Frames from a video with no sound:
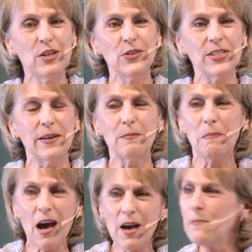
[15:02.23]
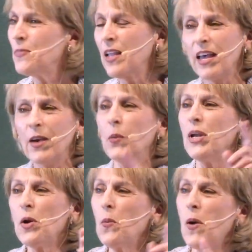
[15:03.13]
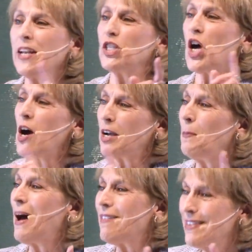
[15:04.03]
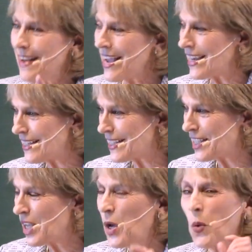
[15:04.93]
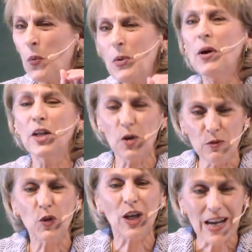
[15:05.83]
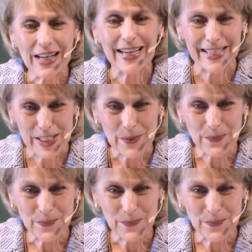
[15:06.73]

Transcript: who said, Mom, we don't want to talk about nice, we want to go for kind.